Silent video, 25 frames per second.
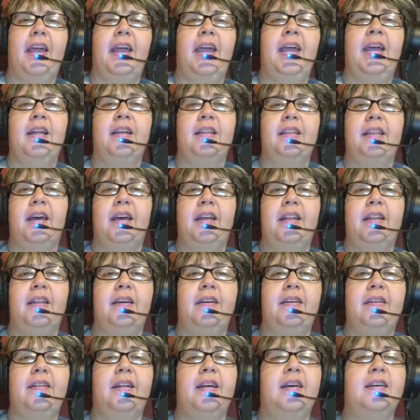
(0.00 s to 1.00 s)
And on that
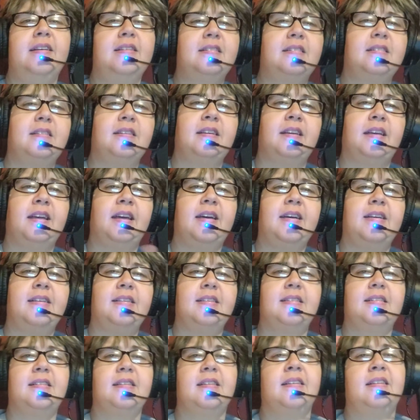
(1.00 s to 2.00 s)
note, I'll see you
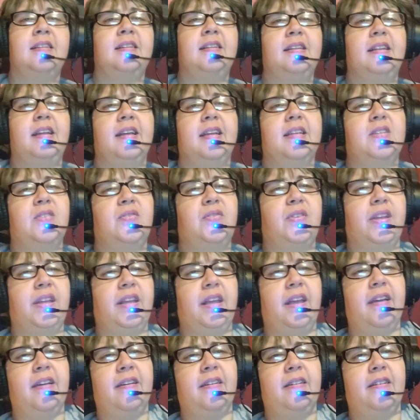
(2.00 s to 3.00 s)
guys on the next
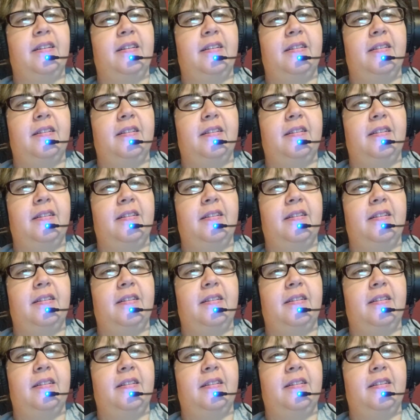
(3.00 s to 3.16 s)
video.